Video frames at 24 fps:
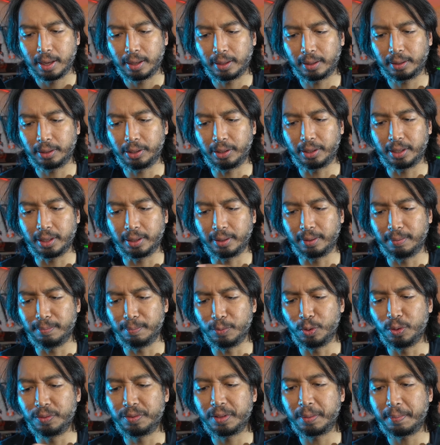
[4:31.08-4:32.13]
you can
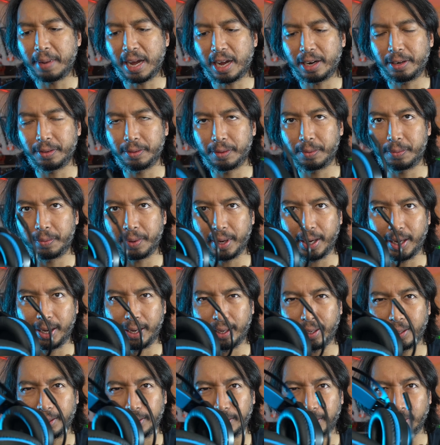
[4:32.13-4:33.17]
move them out of the
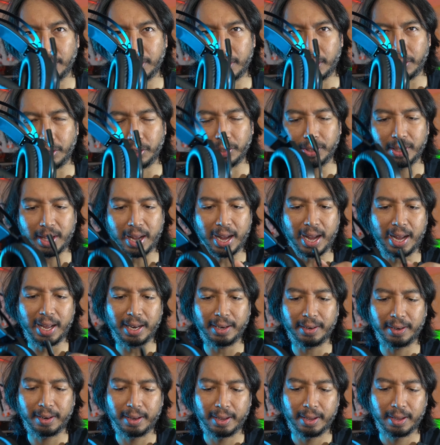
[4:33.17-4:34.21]
way such as
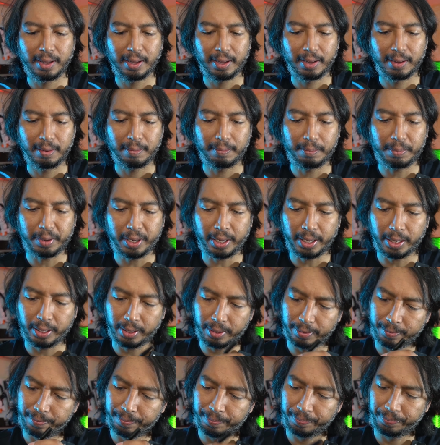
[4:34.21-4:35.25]
that, but
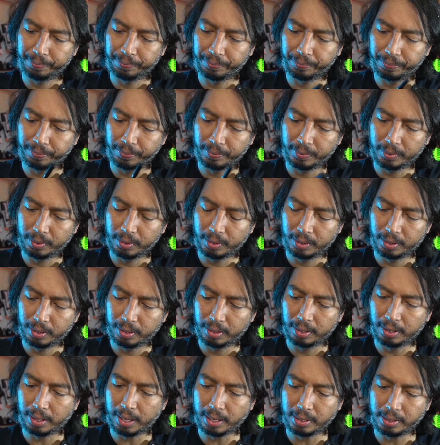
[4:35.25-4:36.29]

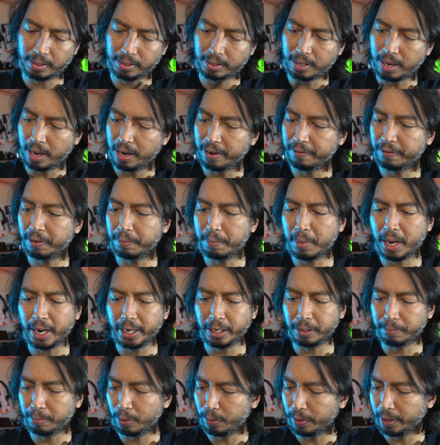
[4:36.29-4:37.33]
that's kind of a
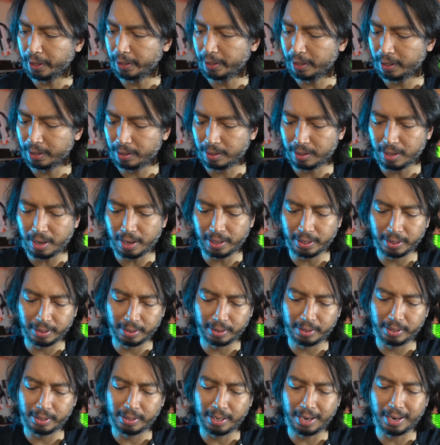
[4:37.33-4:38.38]
minor point. It's not
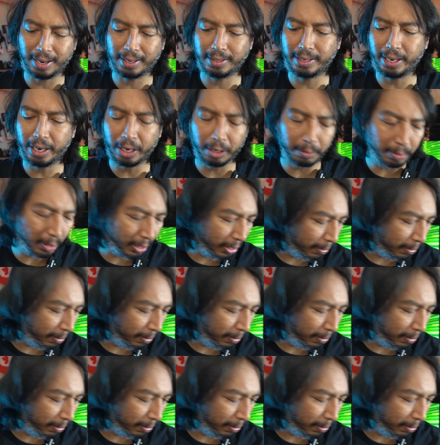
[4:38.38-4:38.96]
terribly